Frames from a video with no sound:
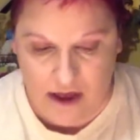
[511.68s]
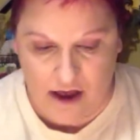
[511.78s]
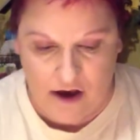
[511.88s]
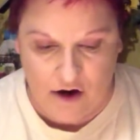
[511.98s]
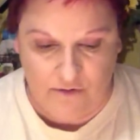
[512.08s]

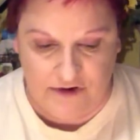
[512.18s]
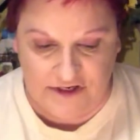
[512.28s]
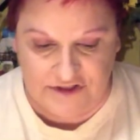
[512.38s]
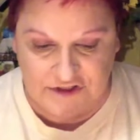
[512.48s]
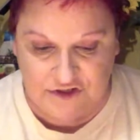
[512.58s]
I
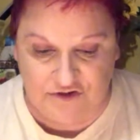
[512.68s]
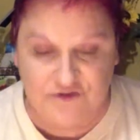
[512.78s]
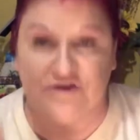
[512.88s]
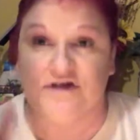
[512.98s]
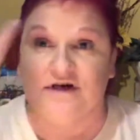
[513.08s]
always
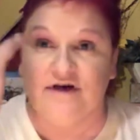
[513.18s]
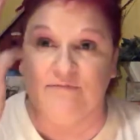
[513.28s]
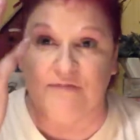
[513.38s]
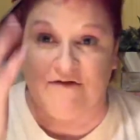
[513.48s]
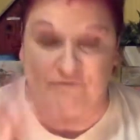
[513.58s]
use
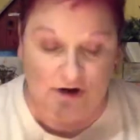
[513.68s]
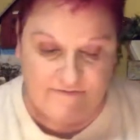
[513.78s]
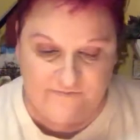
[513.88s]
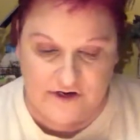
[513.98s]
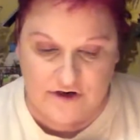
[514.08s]
my
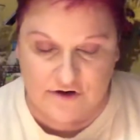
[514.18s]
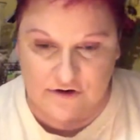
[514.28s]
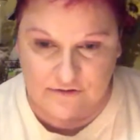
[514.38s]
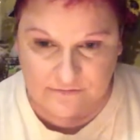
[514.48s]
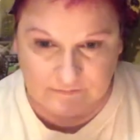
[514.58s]
ring finger